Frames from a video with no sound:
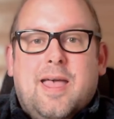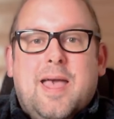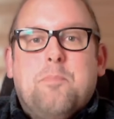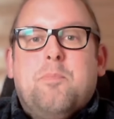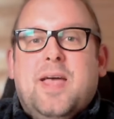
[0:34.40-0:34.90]

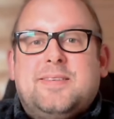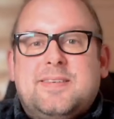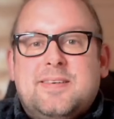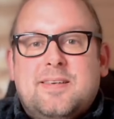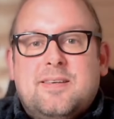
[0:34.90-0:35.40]
embed
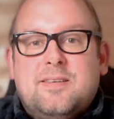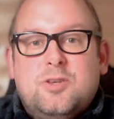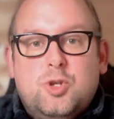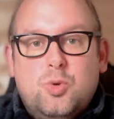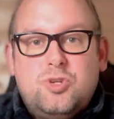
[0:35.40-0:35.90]

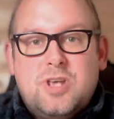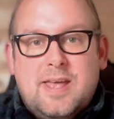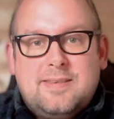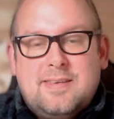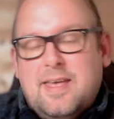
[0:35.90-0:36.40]

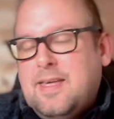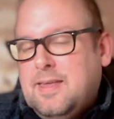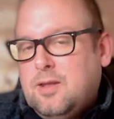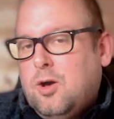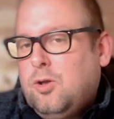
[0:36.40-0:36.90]
UChat
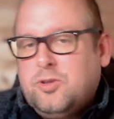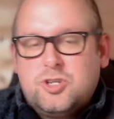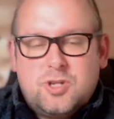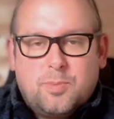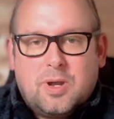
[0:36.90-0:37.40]
and all the
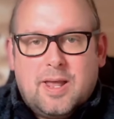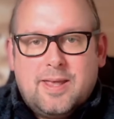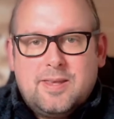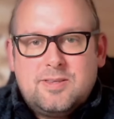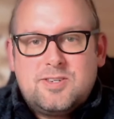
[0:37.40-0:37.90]
sub
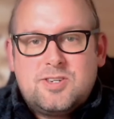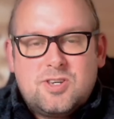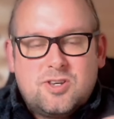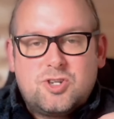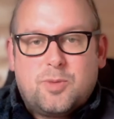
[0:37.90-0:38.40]
clients,
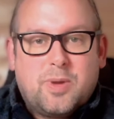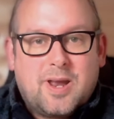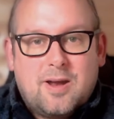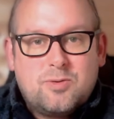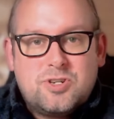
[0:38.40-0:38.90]
sub
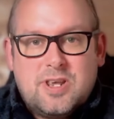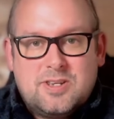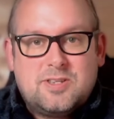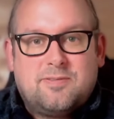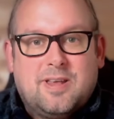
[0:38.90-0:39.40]
accounts,
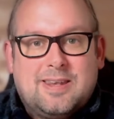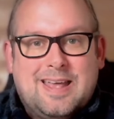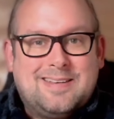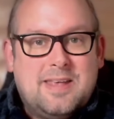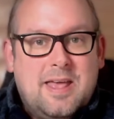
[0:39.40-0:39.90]
and stuff like
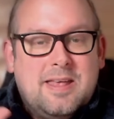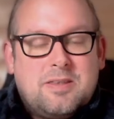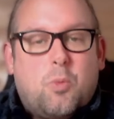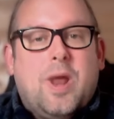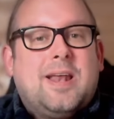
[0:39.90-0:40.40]
that
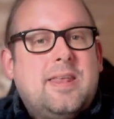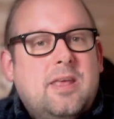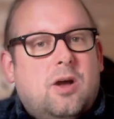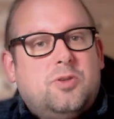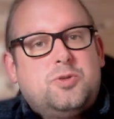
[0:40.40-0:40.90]
directly
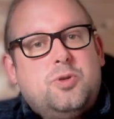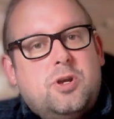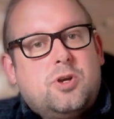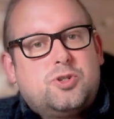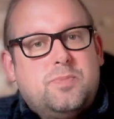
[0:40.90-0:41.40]
onto the
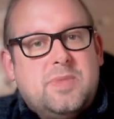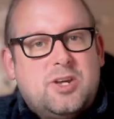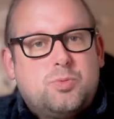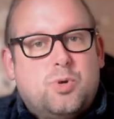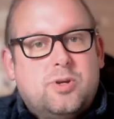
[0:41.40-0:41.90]
custom
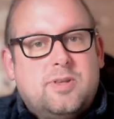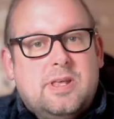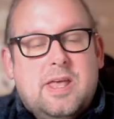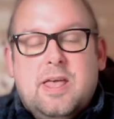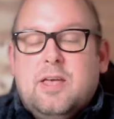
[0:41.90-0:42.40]
dashboard.
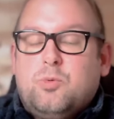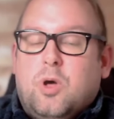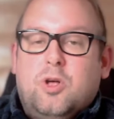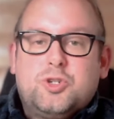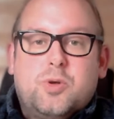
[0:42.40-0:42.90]
It
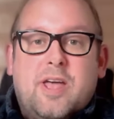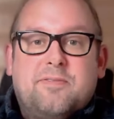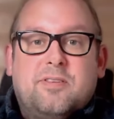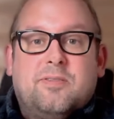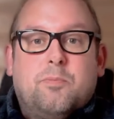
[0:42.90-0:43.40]
will also
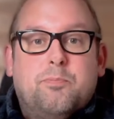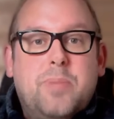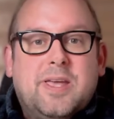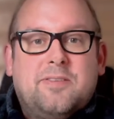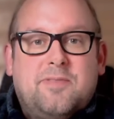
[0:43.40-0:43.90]
have a
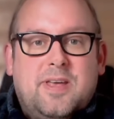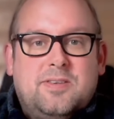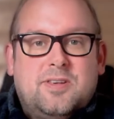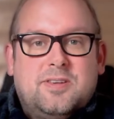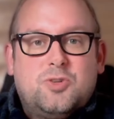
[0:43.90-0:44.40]
big
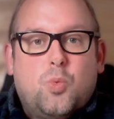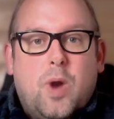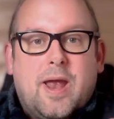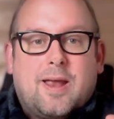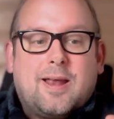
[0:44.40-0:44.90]
advantage
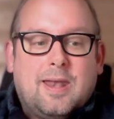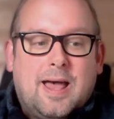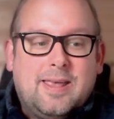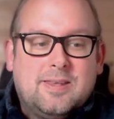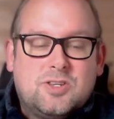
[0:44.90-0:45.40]
where
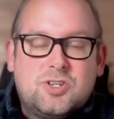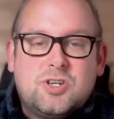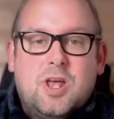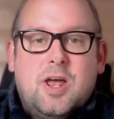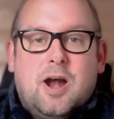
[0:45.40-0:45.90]
clients
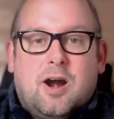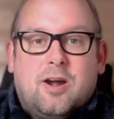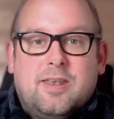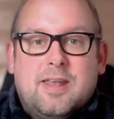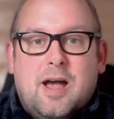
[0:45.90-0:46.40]
are
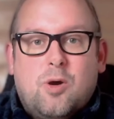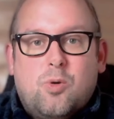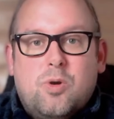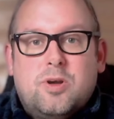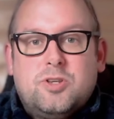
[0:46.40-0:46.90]
now
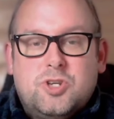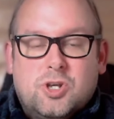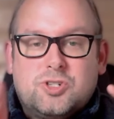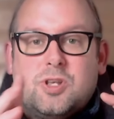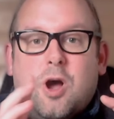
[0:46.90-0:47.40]

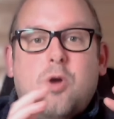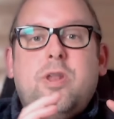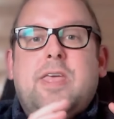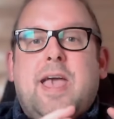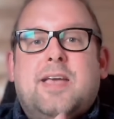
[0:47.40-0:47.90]
just
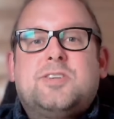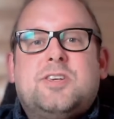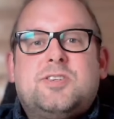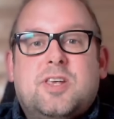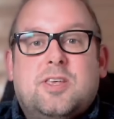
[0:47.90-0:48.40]
only
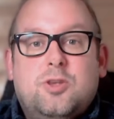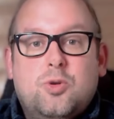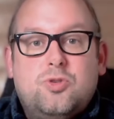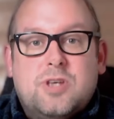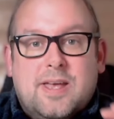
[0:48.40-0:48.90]
accessing
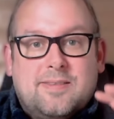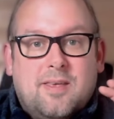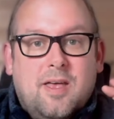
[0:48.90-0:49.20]
UChat